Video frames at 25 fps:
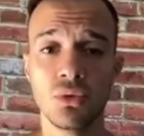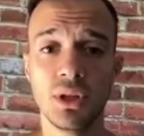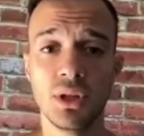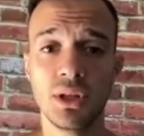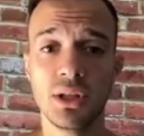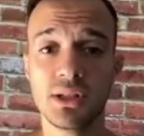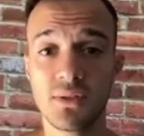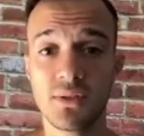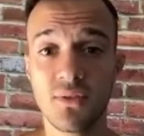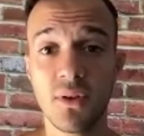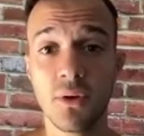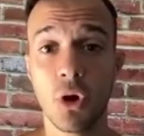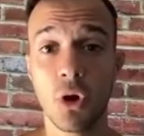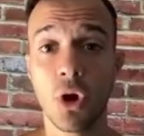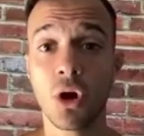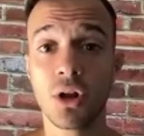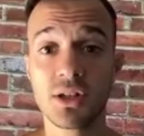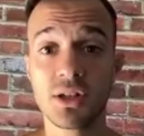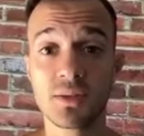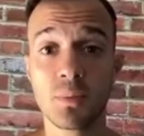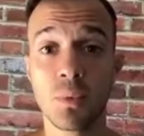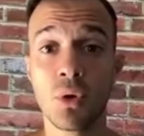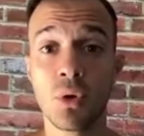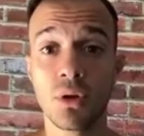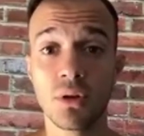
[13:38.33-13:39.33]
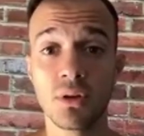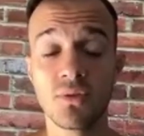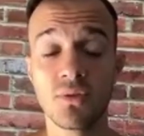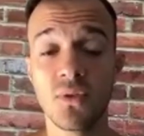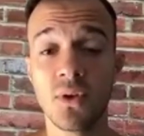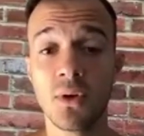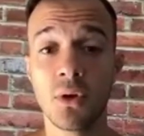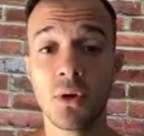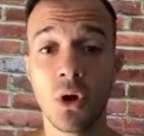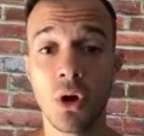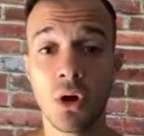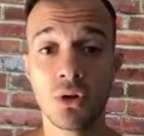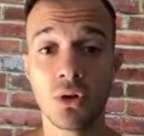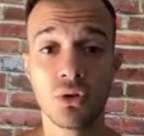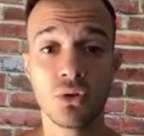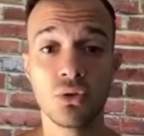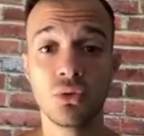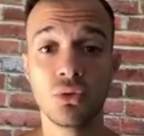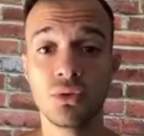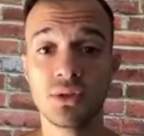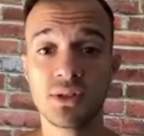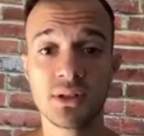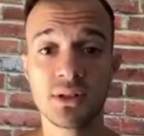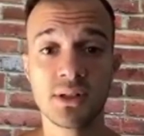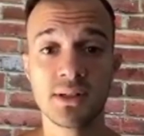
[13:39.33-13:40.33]
it's a very hard sport, very hard to
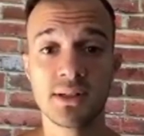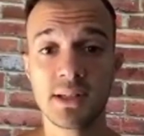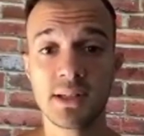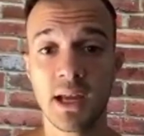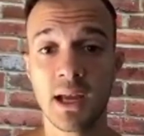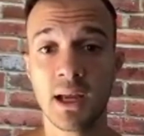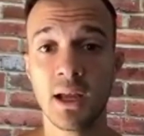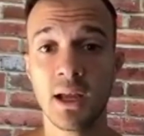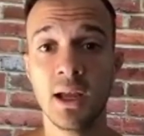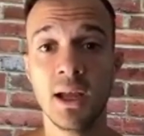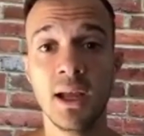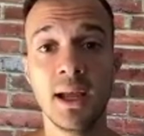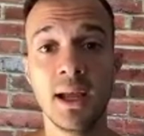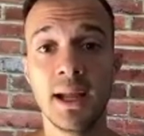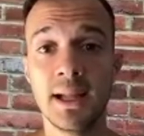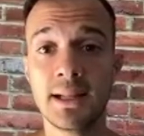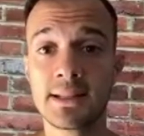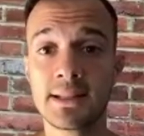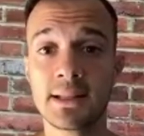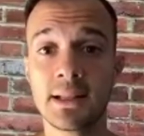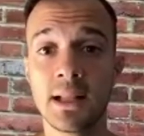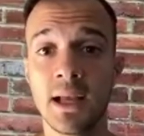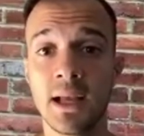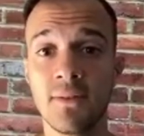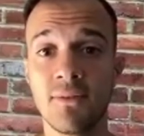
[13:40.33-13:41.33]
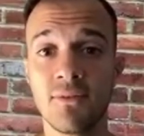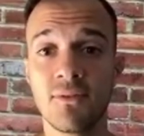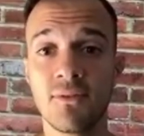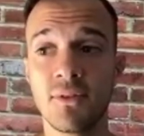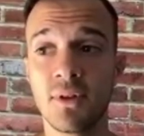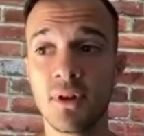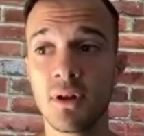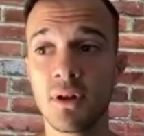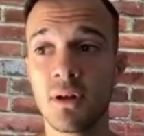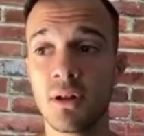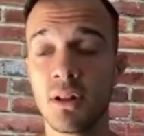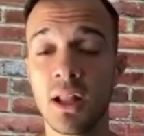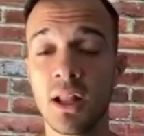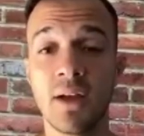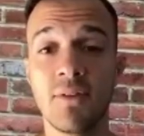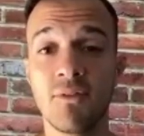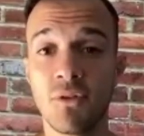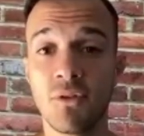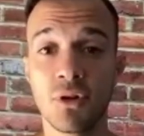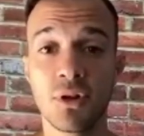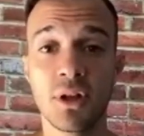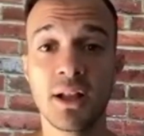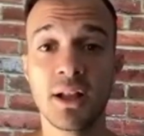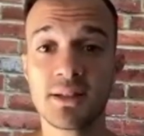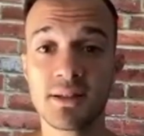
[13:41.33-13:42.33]
do. It's like it's life
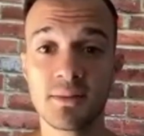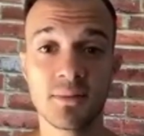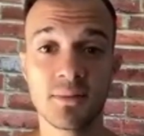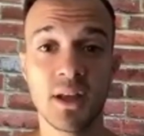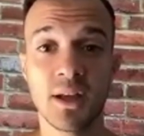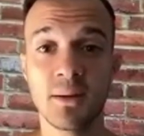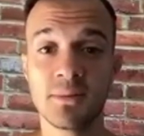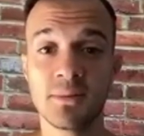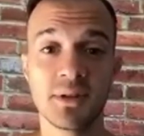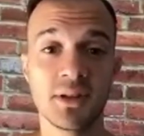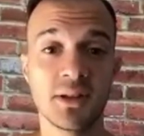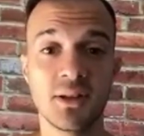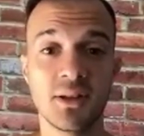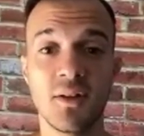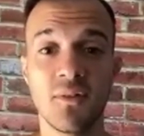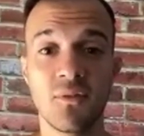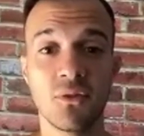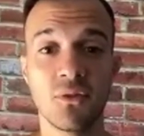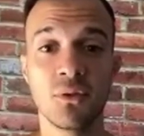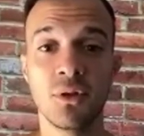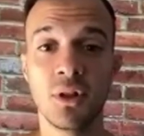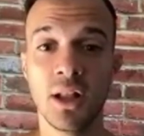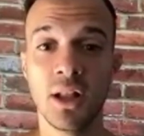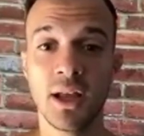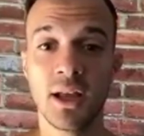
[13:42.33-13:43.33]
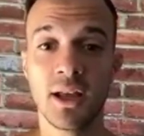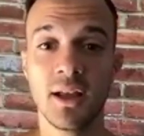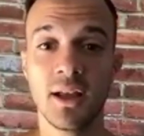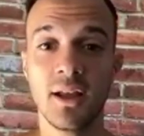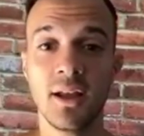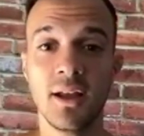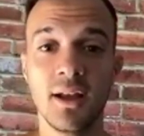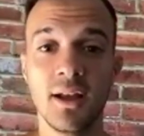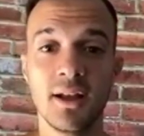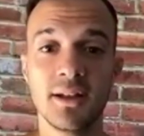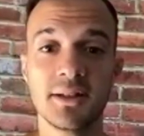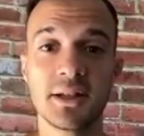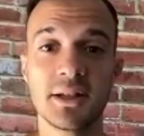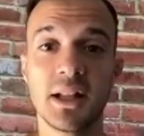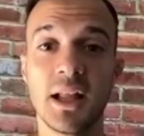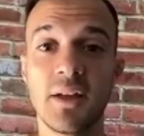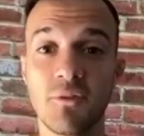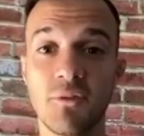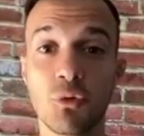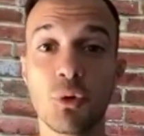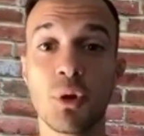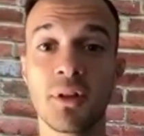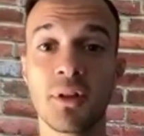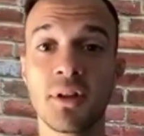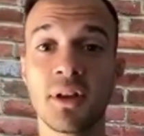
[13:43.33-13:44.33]
or death sometimes. Like, you feel like it's a
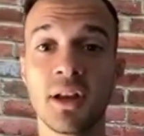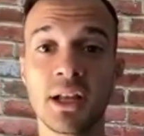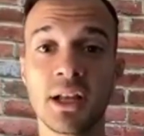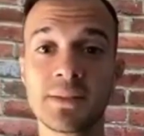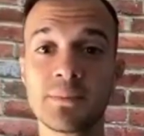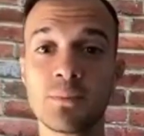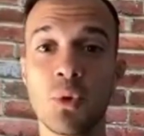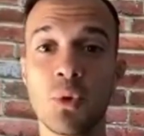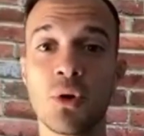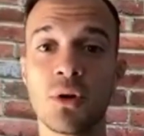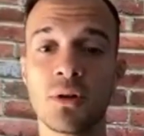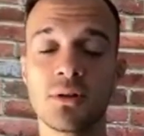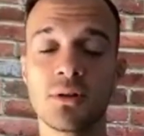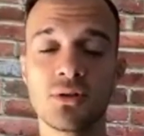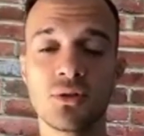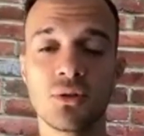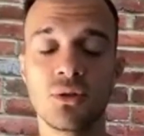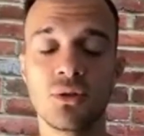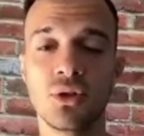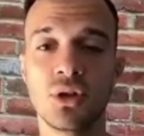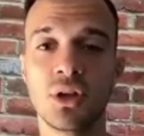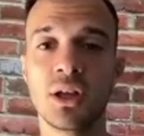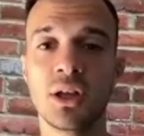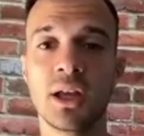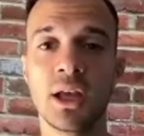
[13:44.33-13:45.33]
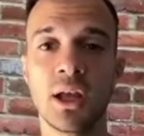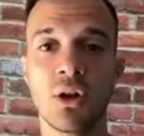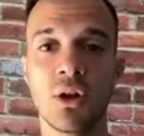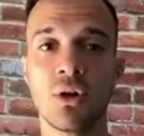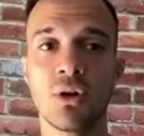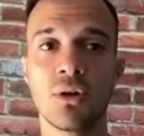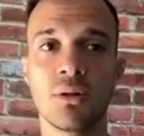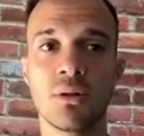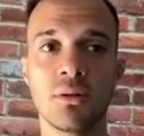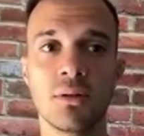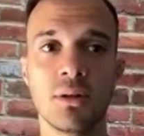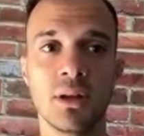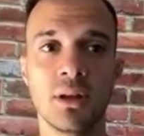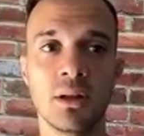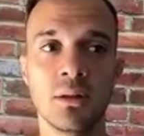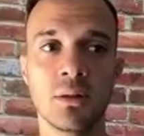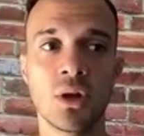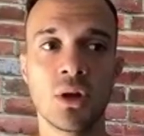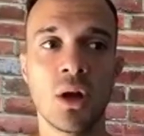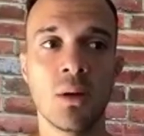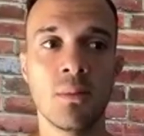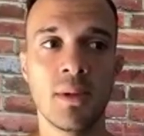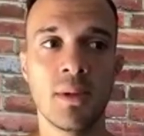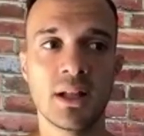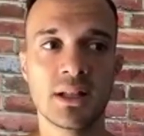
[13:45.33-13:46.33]
life threatening sport, so you can get hurt in
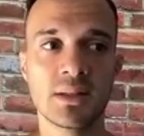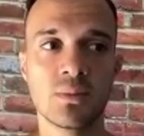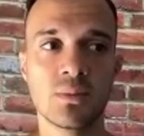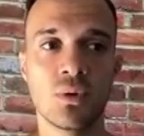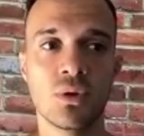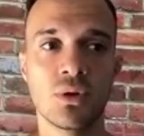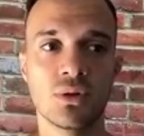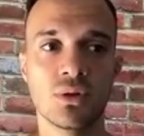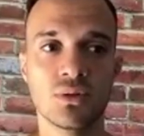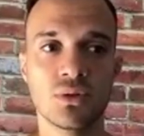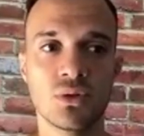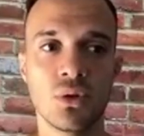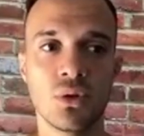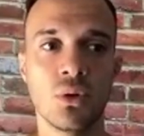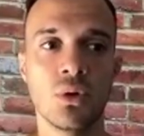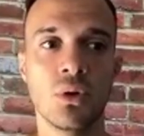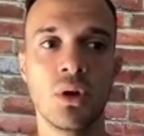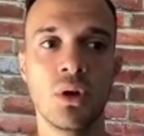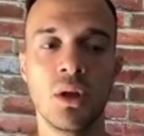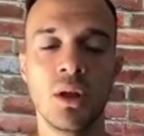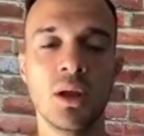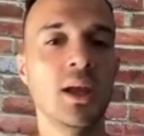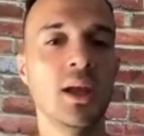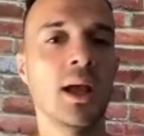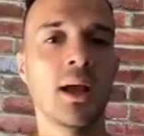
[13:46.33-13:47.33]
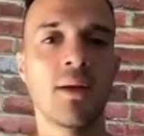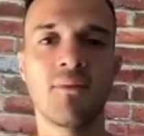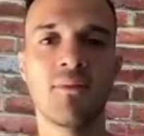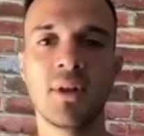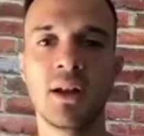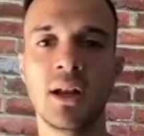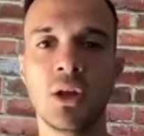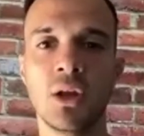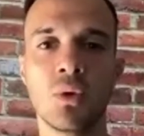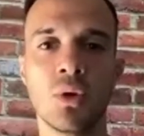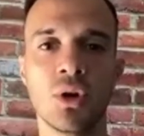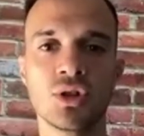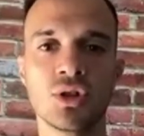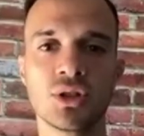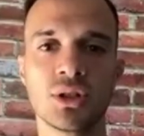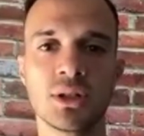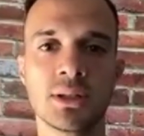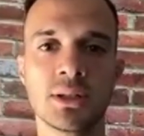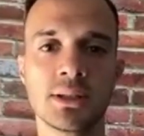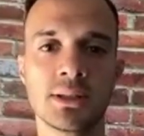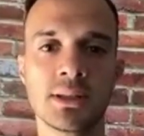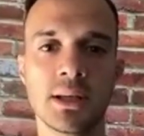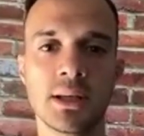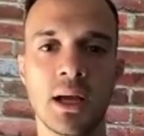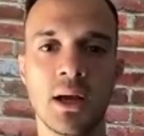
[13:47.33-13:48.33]
combat sports. So yeah, if any
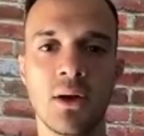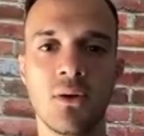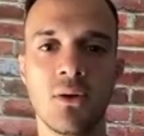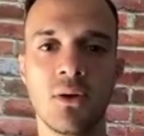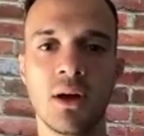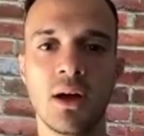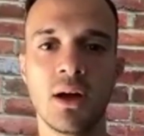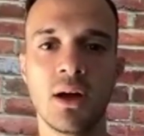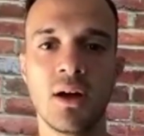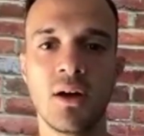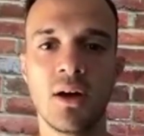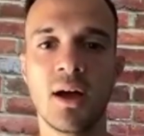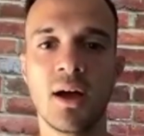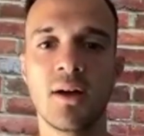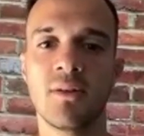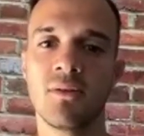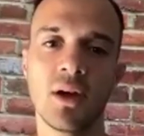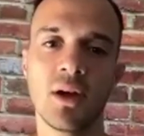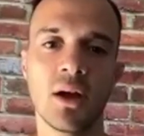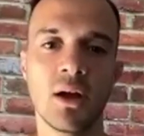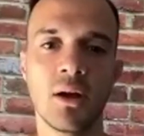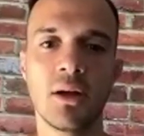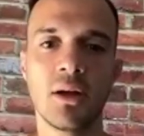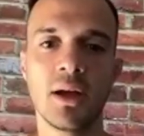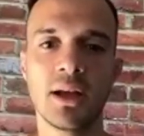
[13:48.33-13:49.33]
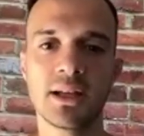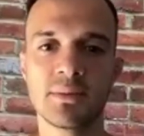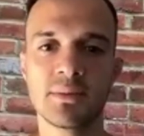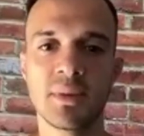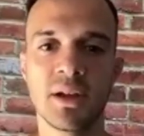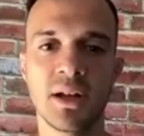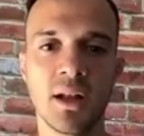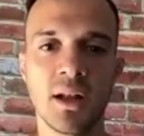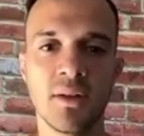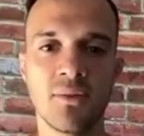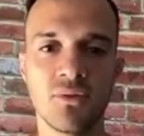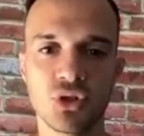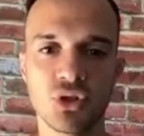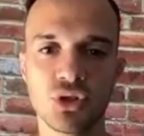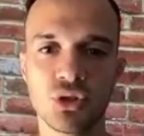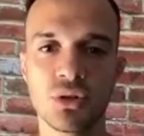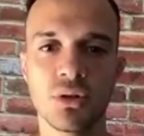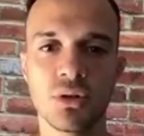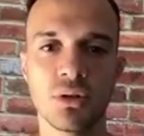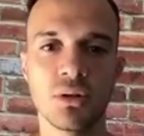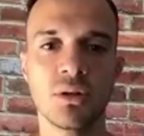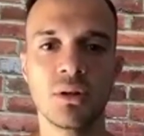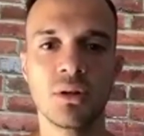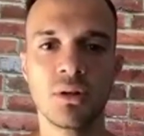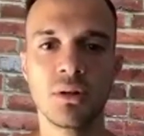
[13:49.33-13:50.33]
questions, I'll ask my dad for
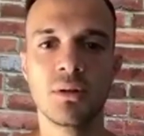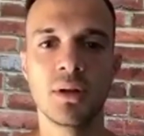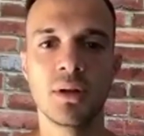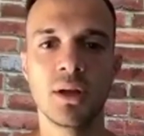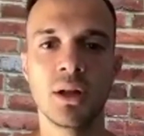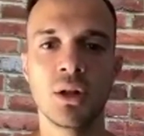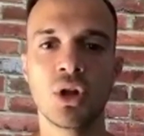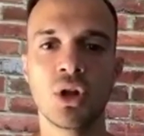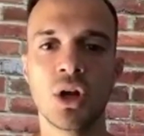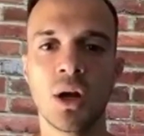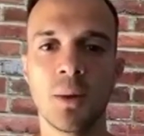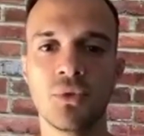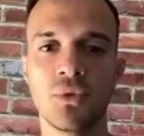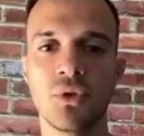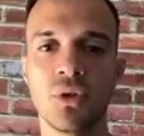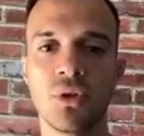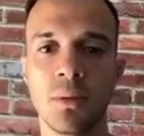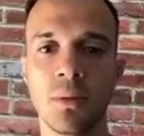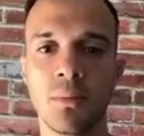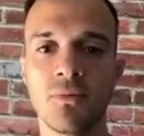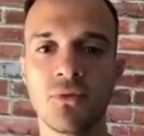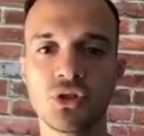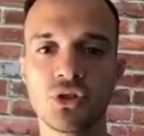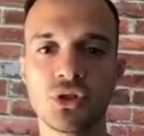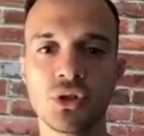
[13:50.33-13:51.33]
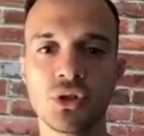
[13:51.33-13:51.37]
sure and look up to him for